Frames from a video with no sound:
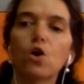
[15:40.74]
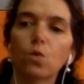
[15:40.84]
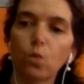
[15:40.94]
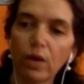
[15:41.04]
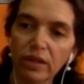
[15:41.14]

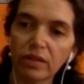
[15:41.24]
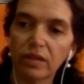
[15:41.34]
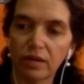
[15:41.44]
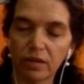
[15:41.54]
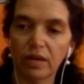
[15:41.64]
with
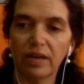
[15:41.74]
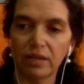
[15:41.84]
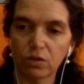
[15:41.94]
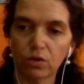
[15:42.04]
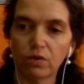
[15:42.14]
the
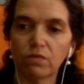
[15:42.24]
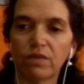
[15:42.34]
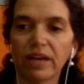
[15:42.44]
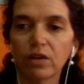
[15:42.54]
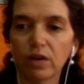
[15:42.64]
sort of
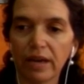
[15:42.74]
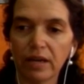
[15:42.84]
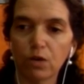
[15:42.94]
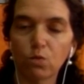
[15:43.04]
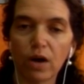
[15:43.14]

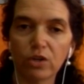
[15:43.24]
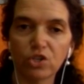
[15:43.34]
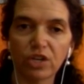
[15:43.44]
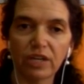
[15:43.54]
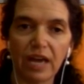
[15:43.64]
regulated
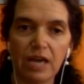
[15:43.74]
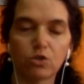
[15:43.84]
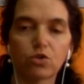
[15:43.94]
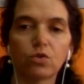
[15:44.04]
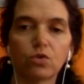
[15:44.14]
Watershed
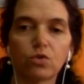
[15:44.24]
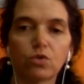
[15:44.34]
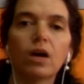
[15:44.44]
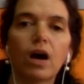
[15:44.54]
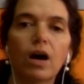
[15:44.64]
Council,
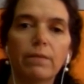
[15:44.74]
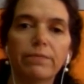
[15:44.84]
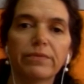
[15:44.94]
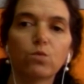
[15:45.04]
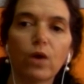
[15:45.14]

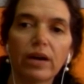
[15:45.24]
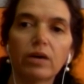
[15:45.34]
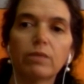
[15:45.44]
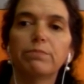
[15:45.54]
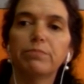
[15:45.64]
um,
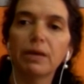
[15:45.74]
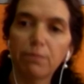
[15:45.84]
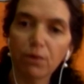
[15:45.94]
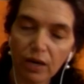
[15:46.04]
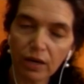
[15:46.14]
where
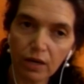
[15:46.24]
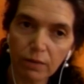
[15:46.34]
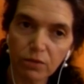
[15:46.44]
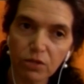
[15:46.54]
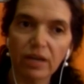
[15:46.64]
people can
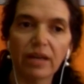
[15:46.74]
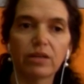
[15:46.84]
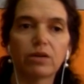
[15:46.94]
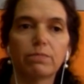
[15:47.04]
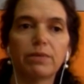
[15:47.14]
come
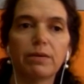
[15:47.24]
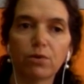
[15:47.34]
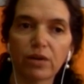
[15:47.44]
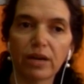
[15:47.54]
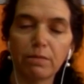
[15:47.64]
together, people
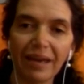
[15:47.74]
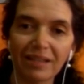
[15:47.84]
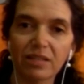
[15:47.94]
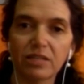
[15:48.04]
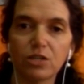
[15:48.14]
can make
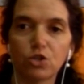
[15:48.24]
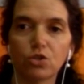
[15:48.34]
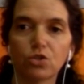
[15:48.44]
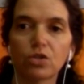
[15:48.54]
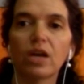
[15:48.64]

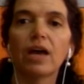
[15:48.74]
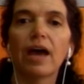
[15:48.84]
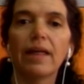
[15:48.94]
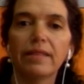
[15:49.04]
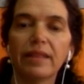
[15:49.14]
decisions,
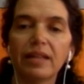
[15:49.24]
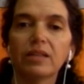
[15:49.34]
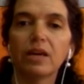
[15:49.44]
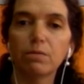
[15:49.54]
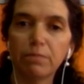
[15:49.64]
and then
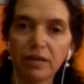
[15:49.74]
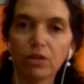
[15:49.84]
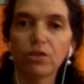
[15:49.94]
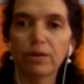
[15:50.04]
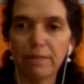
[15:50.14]
they
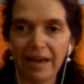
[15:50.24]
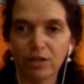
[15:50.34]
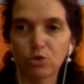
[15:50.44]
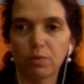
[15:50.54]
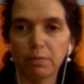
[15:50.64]
build the
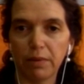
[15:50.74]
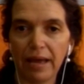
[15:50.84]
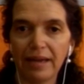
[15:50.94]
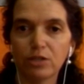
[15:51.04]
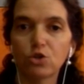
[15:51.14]
management
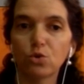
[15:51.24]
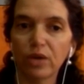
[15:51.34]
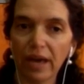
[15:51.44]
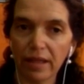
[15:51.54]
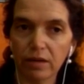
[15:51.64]
plan
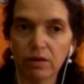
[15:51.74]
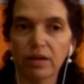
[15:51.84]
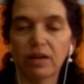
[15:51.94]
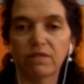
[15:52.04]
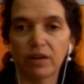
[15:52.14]
together
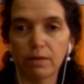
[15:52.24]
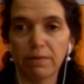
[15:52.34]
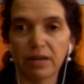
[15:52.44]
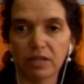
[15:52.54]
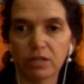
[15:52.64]
in a very
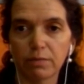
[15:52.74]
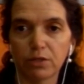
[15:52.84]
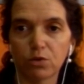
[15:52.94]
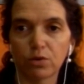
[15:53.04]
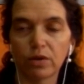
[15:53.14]

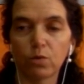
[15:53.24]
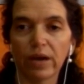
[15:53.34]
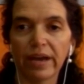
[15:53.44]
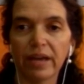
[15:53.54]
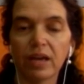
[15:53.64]
participatory
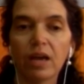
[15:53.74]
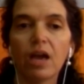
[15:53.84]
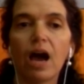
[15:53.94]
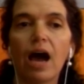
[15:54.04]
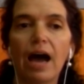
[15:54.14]
way
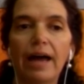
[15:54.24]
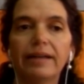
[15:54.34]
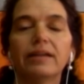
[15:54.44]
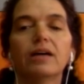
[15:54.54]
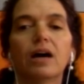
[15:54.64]

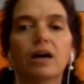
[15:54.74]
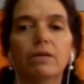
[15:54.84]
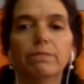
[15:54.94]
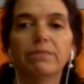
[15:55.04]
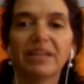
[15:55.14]
and
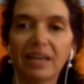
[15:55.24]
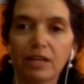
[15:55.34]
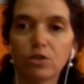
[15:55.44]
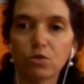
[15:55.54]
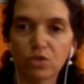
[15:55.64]
um,
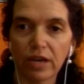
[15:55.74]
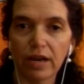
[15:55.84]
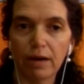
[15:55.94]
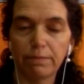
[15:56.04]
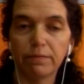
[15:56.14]
begin to set
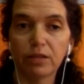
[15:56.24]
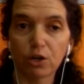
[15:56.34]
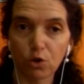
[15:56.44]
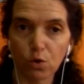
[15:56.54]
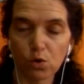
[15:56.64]
up
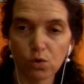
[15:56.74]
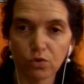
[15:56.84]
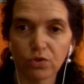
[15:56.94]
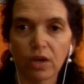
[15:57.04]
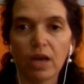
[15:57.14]
their
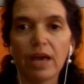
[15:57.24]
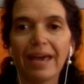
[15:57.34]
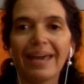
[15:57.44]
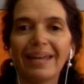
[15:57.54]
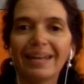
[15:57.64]
goals.
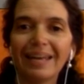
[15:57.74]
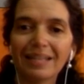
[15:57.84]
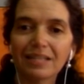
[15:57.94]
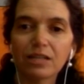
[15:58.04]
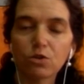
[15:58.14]
In
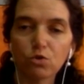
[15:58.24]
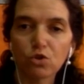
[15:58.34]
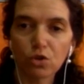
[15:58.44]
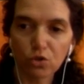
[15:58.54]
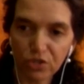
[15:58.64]

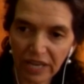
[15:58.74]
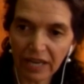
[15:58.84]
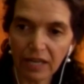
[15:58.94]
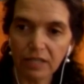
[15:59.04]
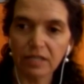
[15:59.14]
institutional
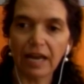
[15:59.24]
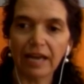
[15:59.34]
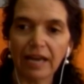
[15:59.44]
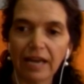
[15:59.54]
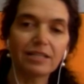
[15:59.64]
settings
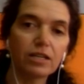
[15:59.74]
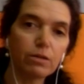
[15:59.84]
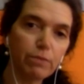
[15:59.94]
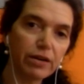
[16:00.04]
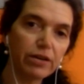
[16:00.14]
like Latin
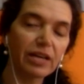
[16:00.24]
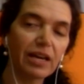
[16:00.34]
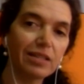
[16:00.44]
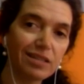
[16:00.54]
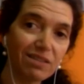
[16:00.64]
America and the